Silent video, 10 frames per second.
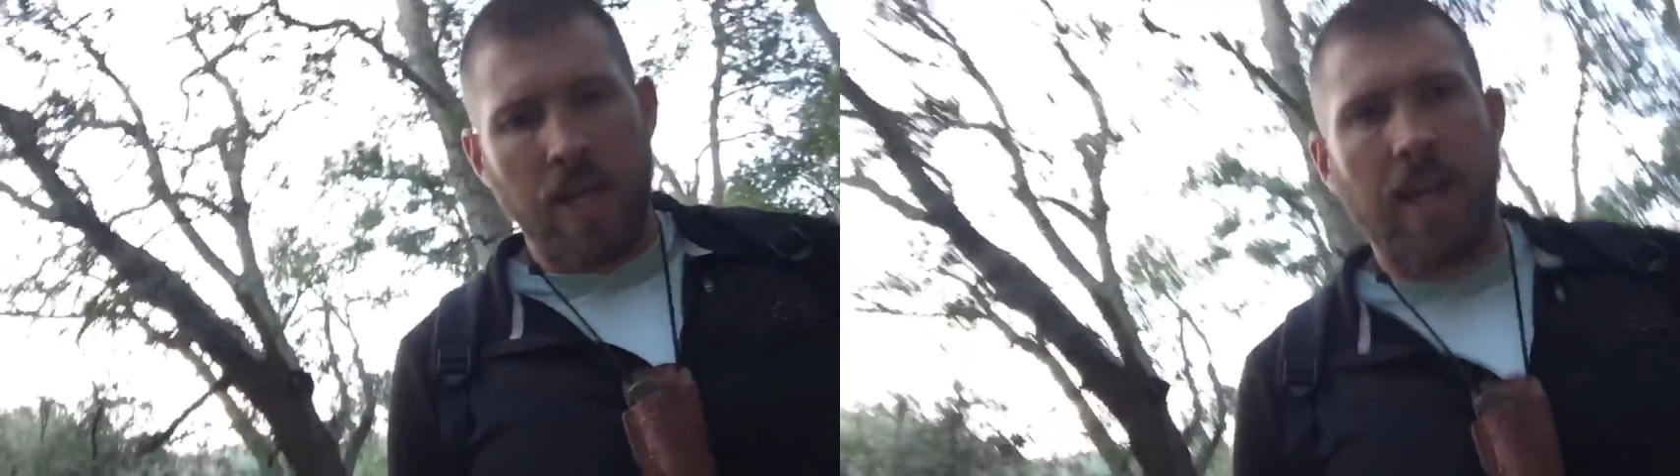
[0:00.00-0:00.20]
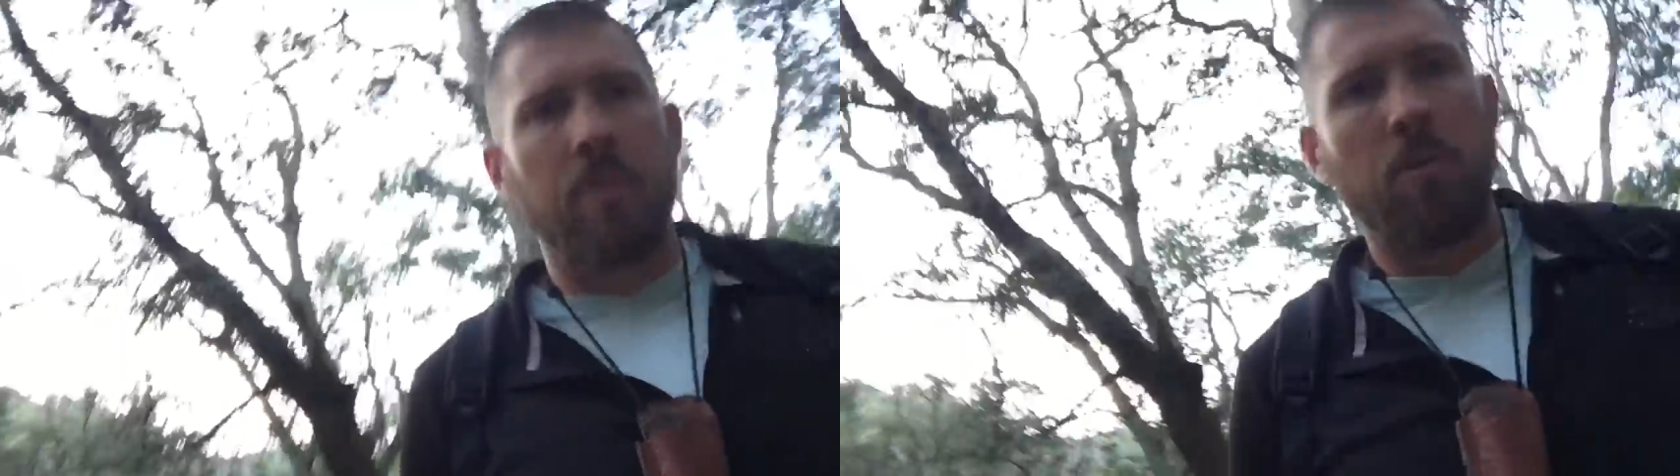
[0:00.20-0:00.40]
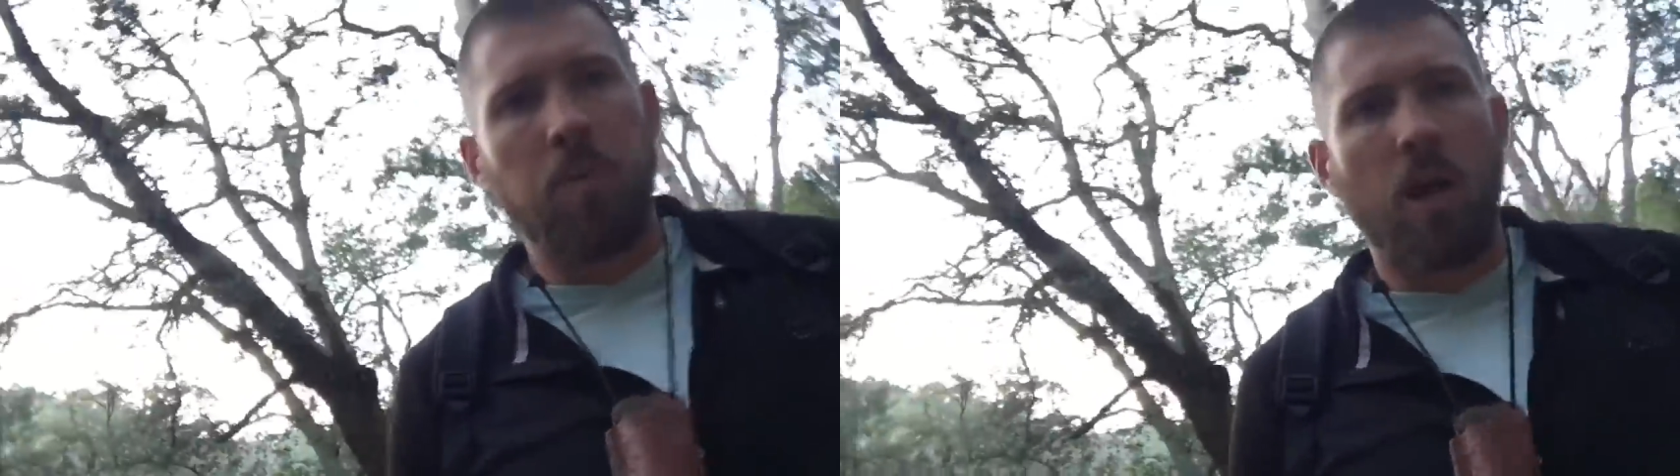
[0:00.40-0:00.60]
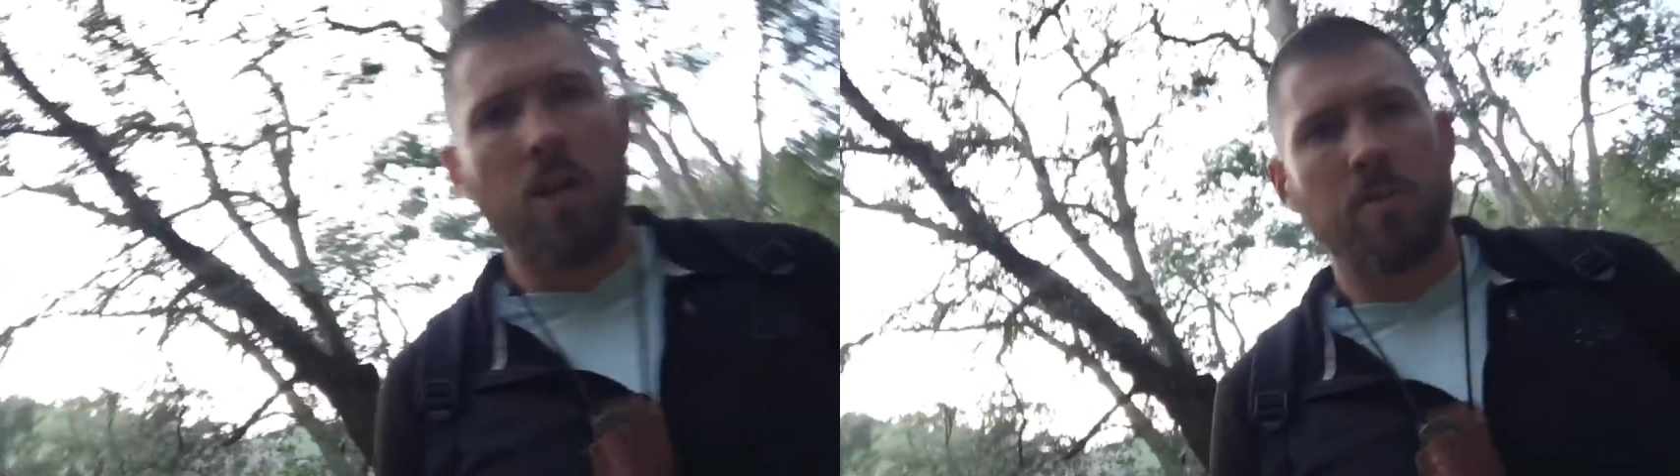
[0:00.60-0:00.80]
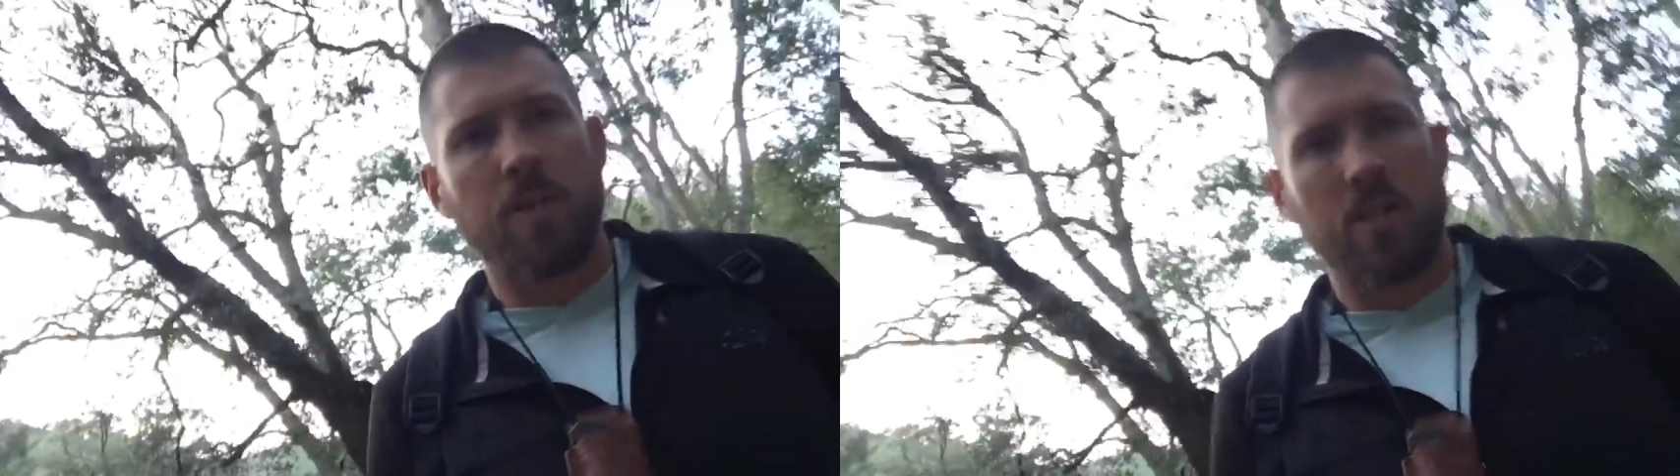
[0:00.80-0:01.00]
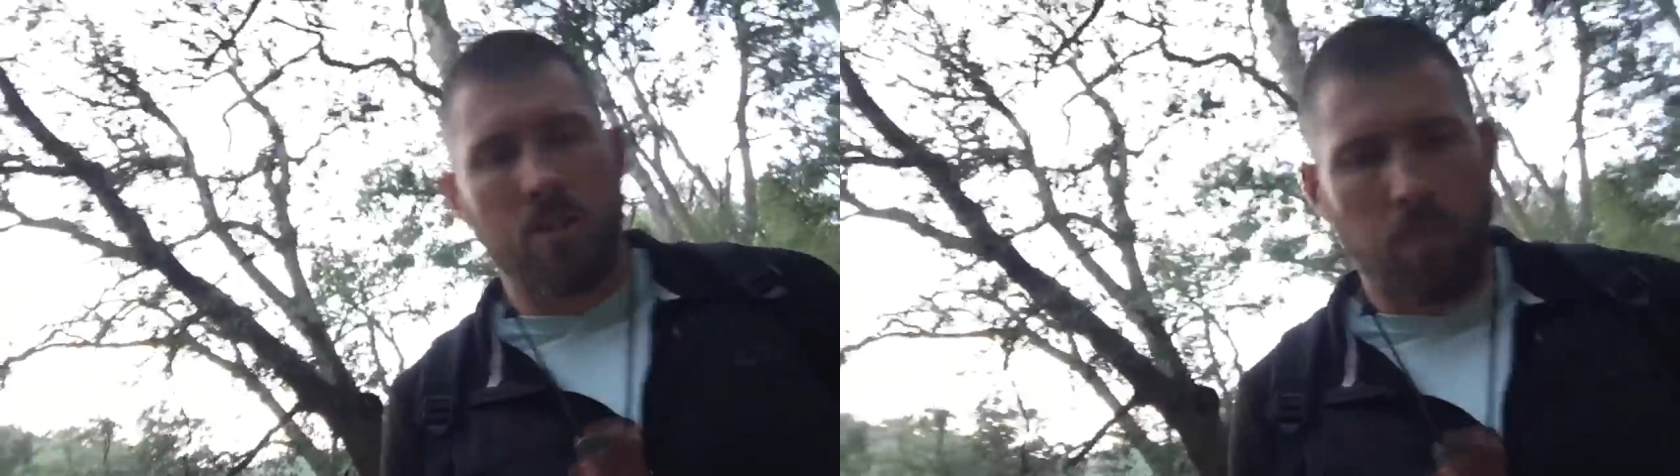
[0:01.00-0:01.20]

Edible plants, medicinal